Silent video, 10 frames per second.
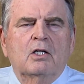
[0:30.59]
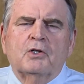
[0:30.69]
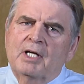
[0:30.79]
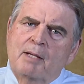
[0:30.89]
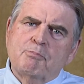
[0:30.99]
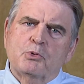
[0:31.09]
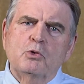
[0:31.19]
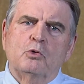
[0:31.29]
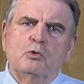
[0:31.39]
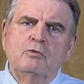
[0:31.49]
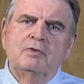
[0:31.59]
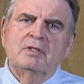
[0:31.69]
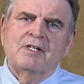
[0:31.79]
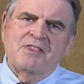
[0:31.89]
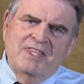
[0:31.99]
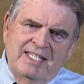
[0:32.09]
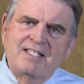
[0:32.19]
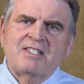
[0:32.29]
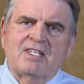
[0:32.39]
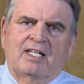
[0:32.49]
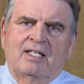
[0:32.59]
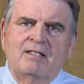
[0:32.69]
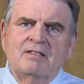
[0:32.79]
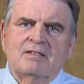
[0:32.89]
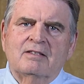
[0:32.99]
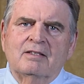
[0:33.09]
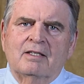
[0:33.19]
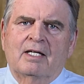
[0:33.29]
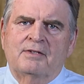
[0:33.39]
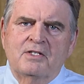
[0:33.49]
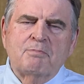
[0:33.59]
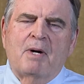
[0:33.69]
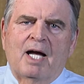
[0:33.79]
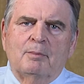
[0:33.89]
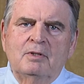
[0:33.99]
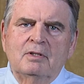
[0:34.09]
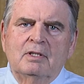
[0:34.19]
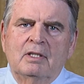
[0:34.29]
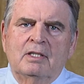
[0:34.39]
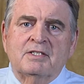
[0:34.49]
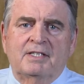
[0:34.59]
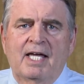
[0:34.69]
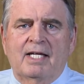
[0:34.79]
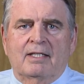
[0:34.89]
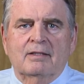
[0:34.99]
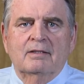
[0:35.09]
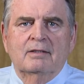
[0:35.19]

could I prove these things in this Bible today